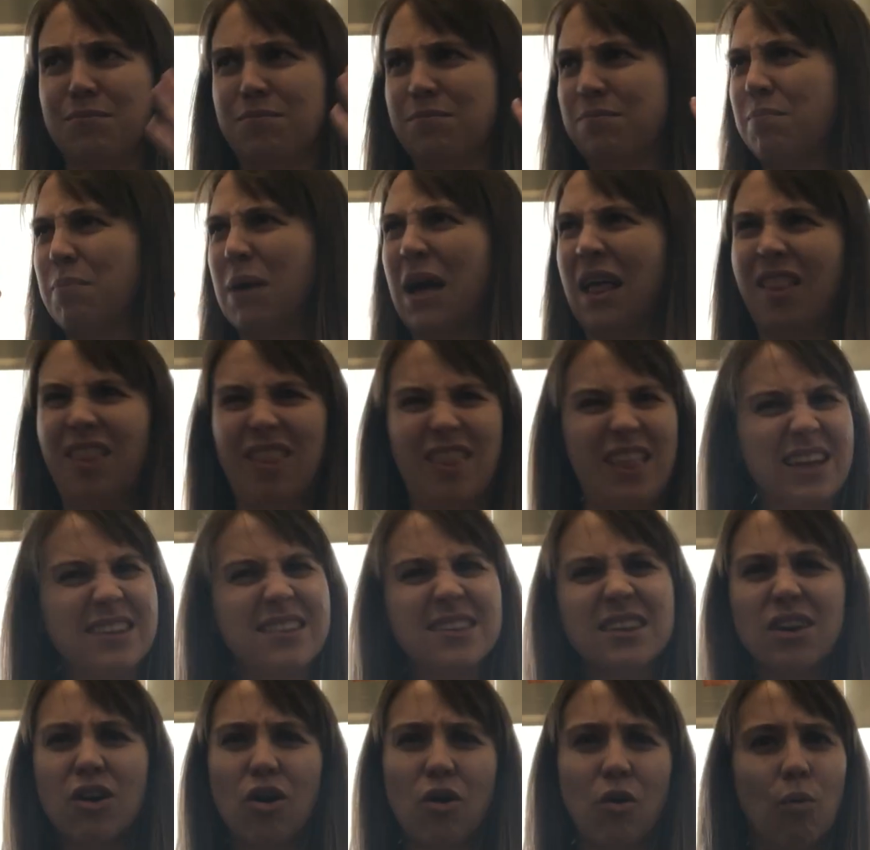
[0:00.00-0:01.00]

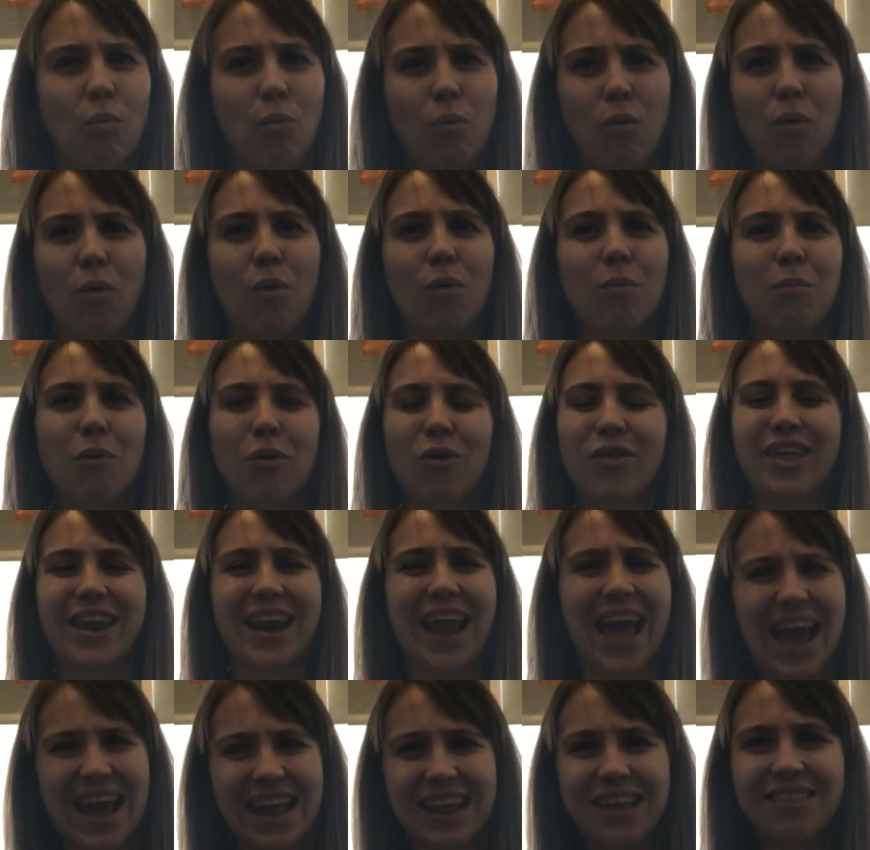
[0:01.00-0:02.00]
political war more than
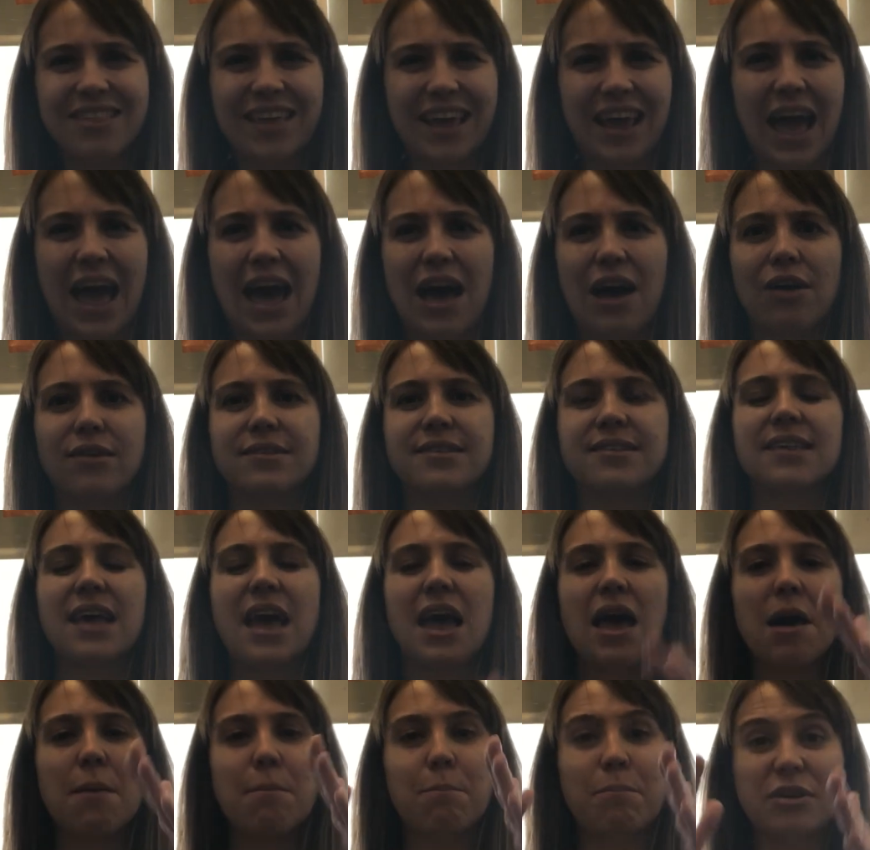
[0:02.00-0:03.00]
anything else
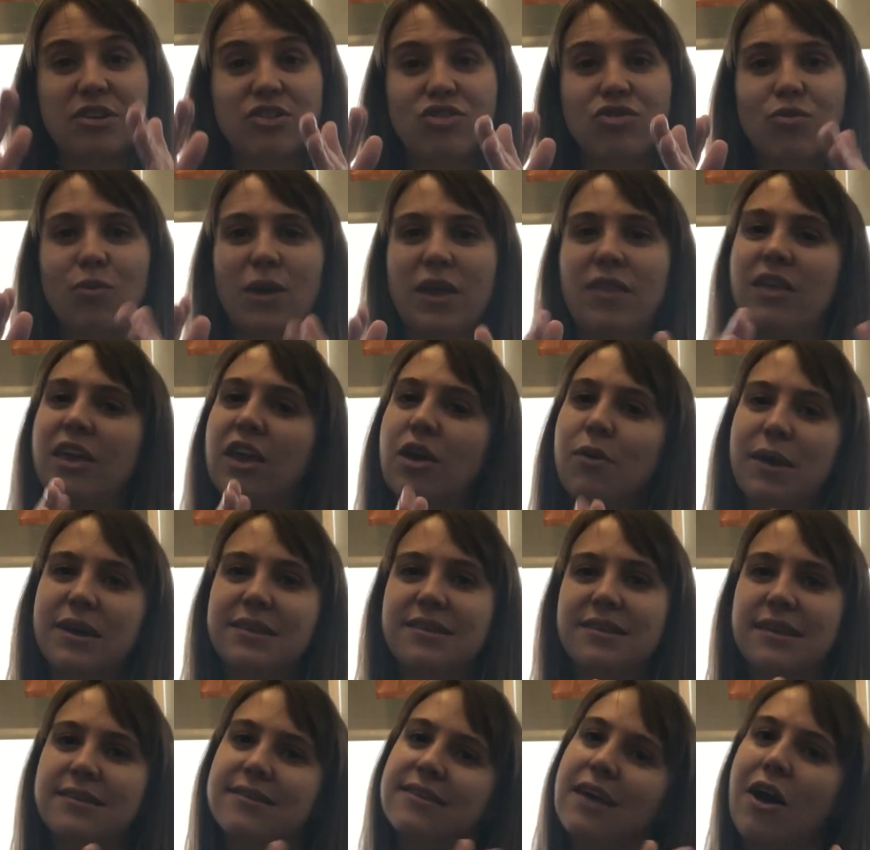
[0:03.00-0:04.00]
between the
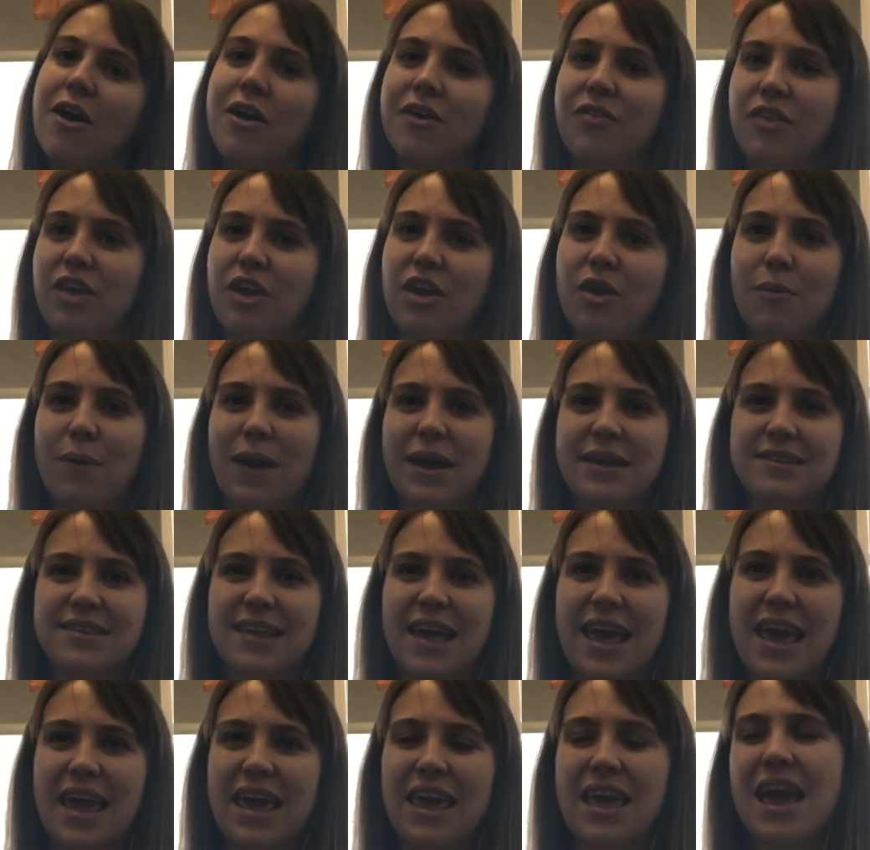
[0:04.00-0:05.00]
USSR and the
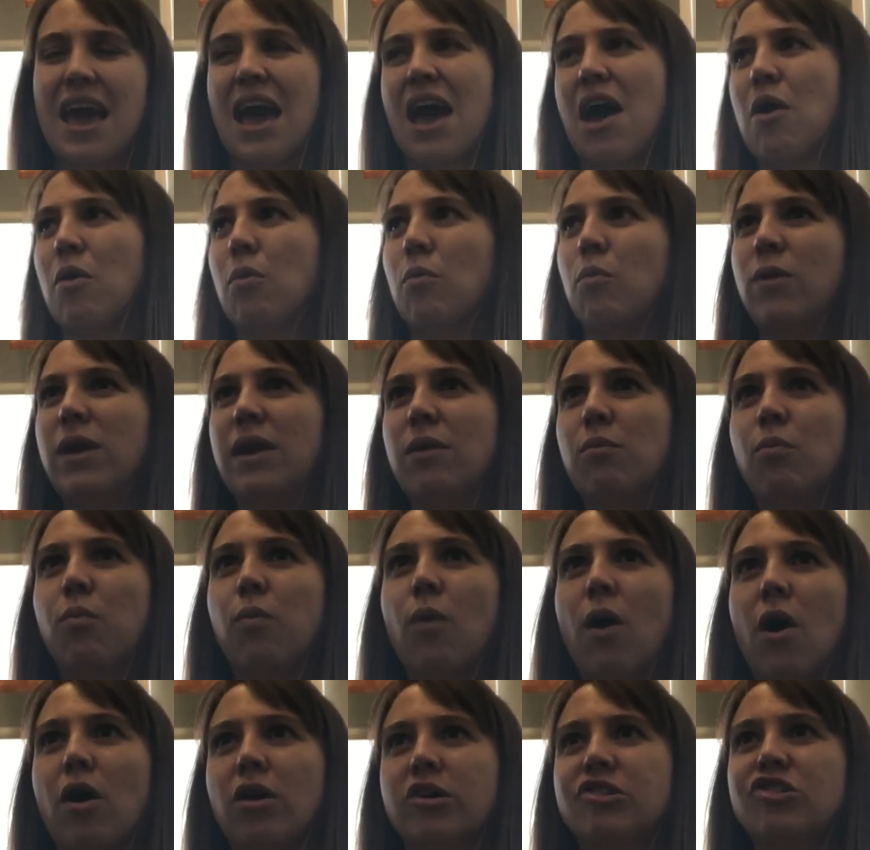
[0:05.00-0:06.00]
USA. We
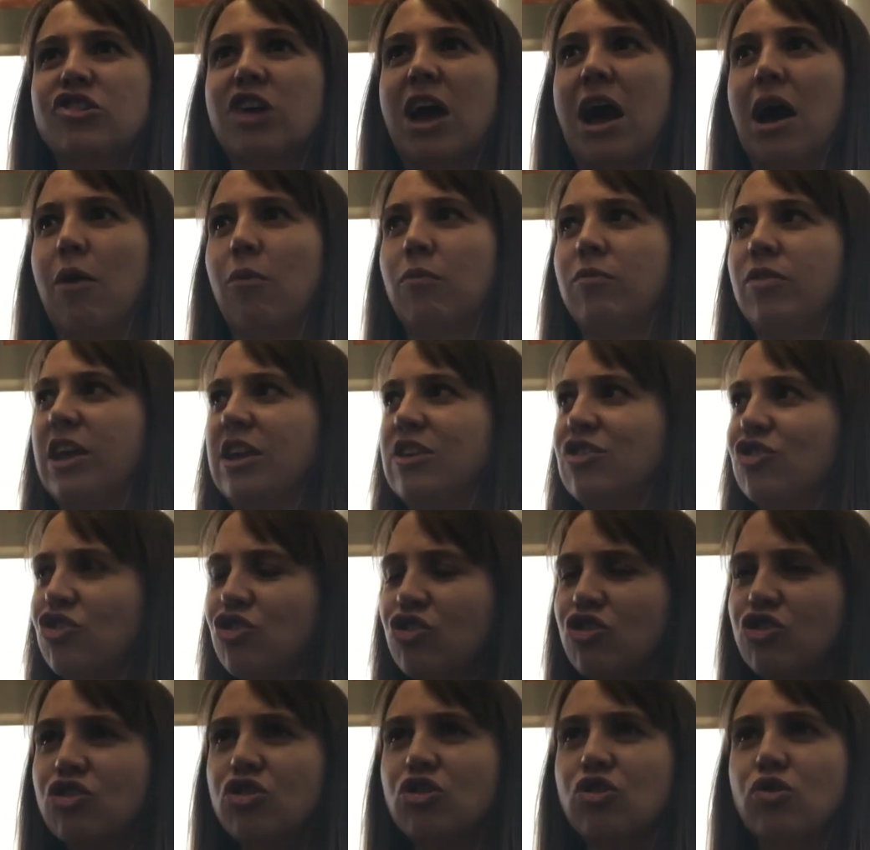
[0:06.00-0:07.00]
watch how these
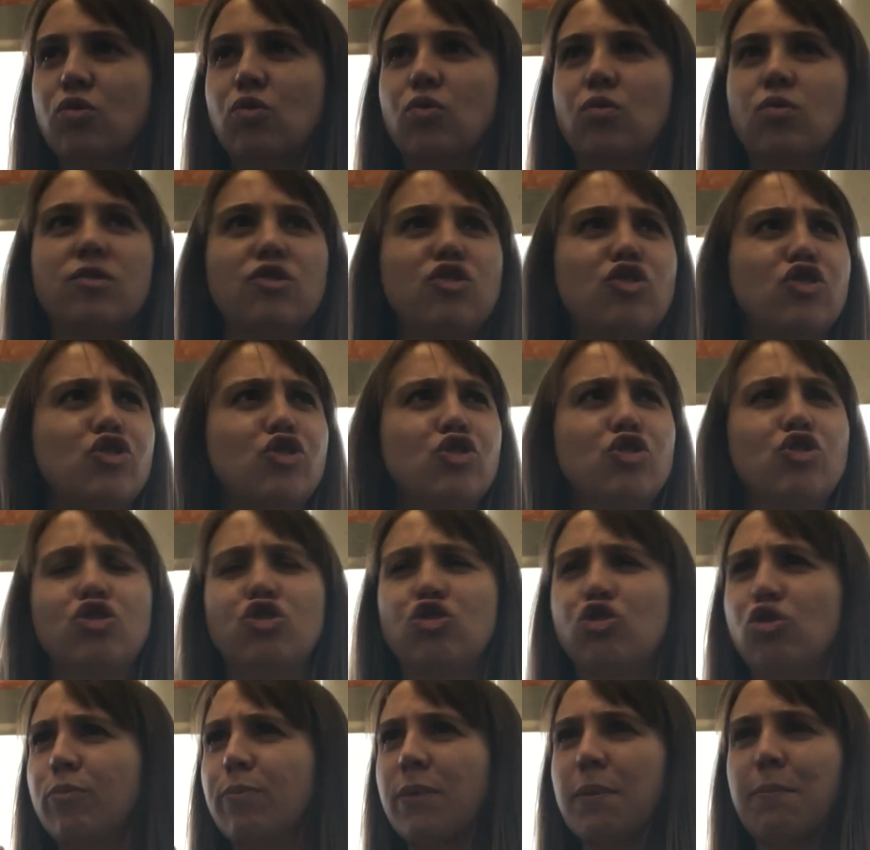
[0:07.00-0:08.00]
two
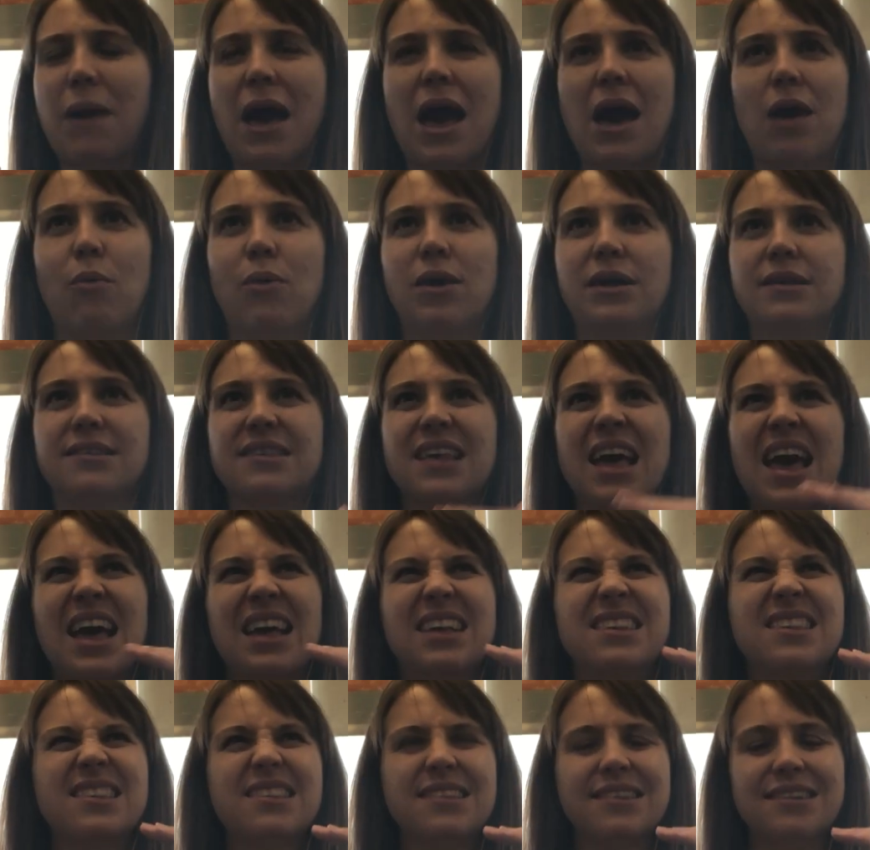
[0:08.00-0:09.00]
superpowers
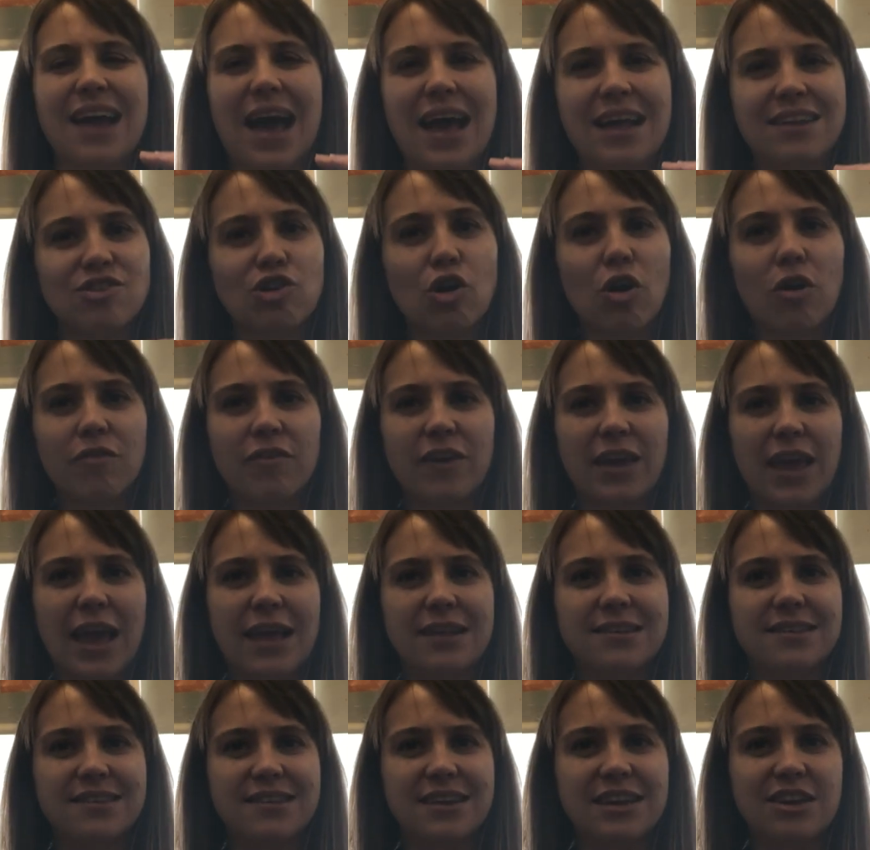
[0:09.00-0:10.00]
stand off
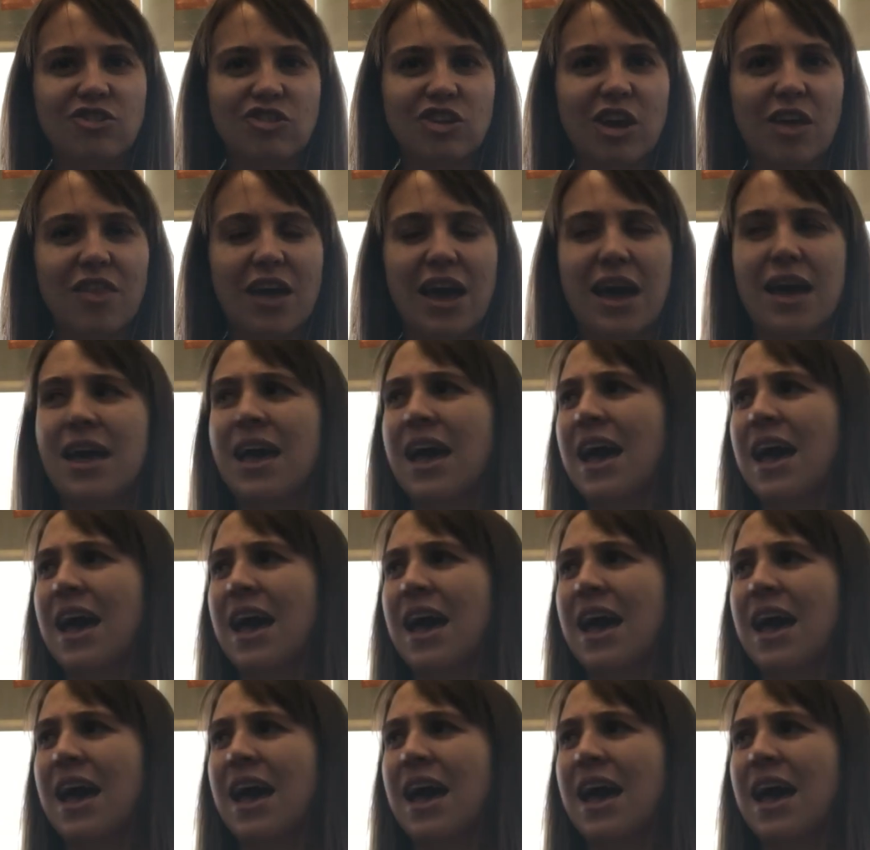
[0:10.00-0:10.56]
against each other,